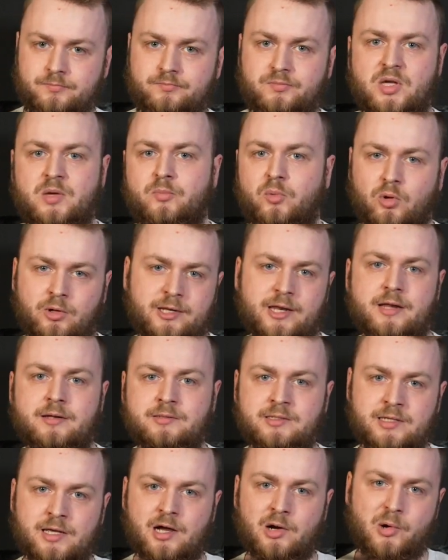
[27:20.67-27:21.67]
people in
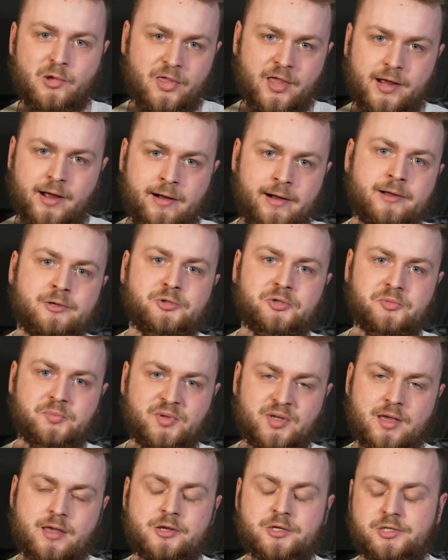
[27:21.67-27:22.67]
India with
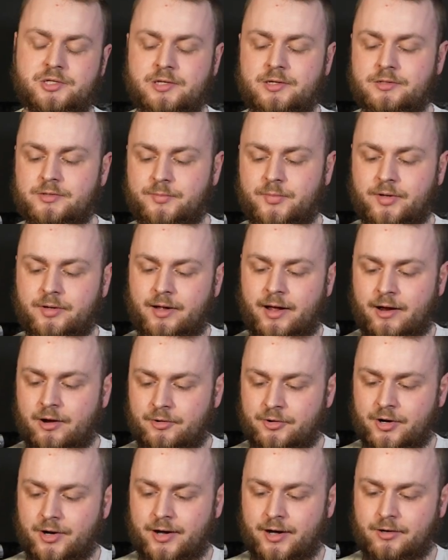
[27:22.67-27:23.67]
100 PhDs, but I
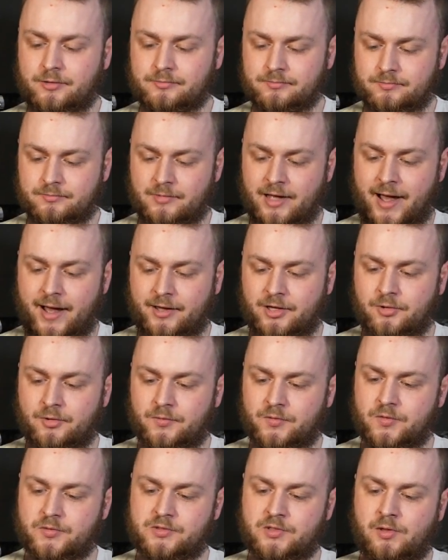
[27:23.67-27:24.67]
don't know how
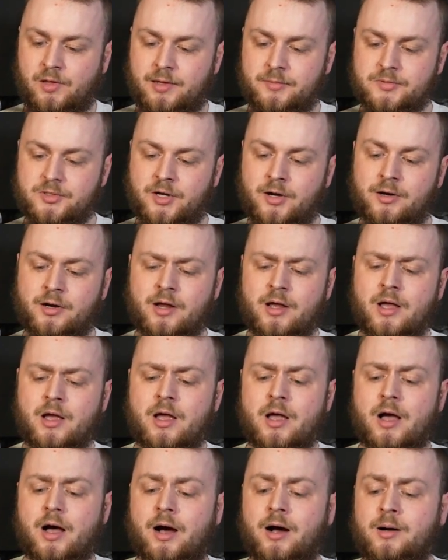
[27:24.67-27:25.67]
accurate those claims are.
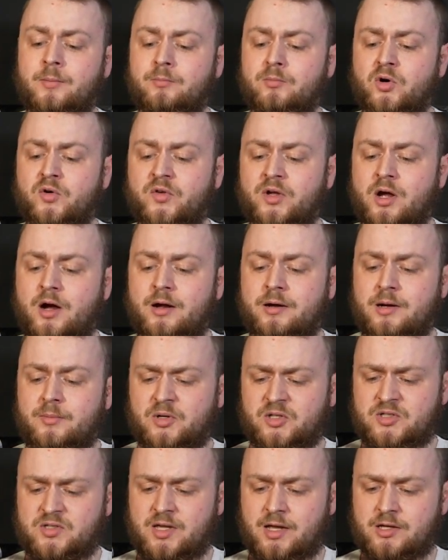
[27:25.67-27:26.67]
Moving on,
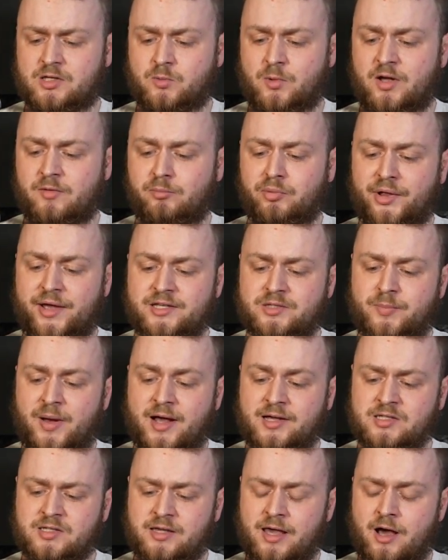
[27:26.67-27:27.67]
number 6, we have Blaise
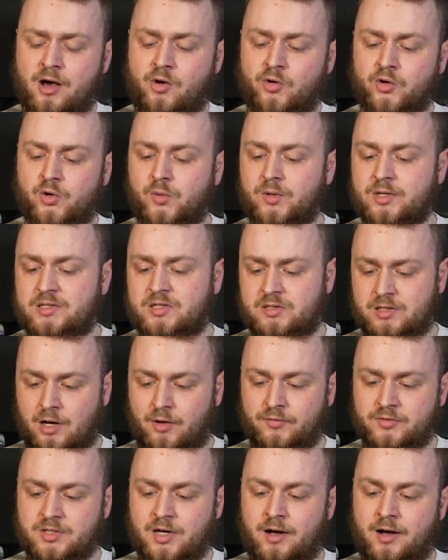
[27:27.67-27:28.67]
Pascal, who was
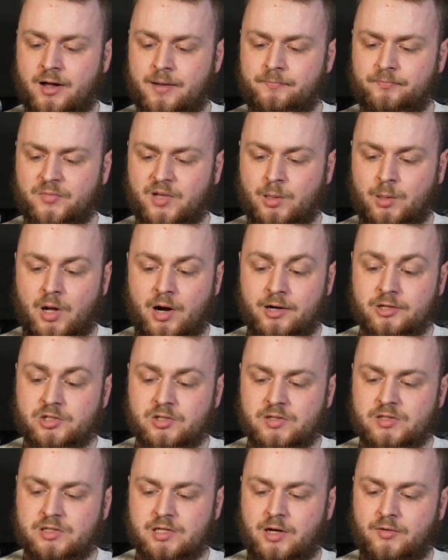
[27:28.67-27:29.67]

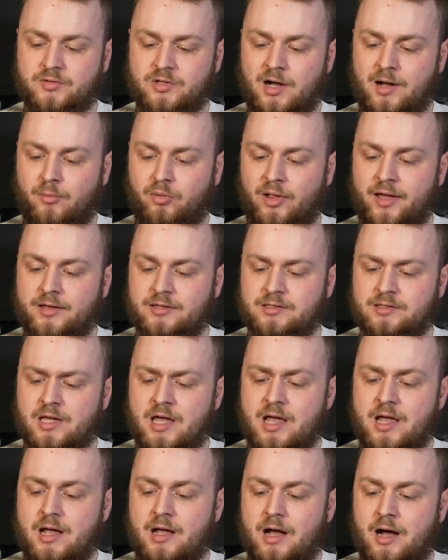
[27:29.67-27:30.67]
largely self-taught. Blaise
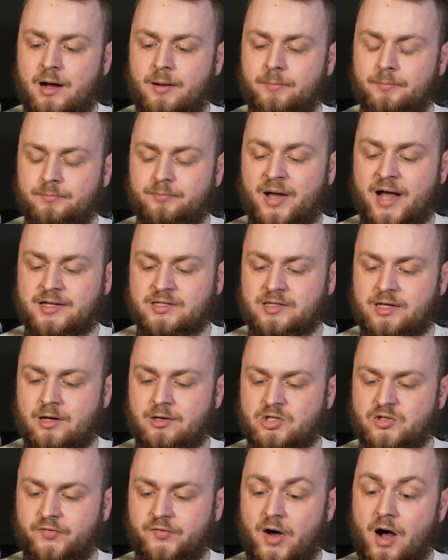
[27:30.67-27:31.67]

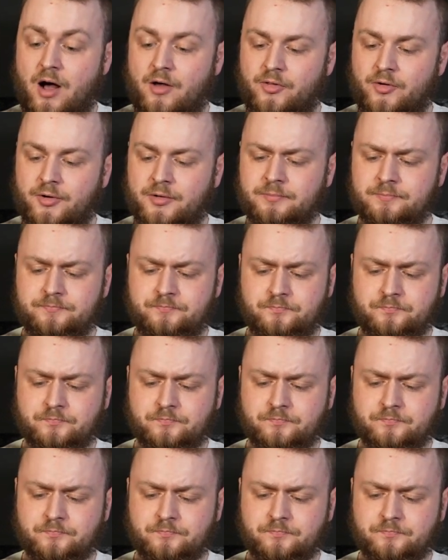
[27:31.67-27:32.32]
Pascal's father,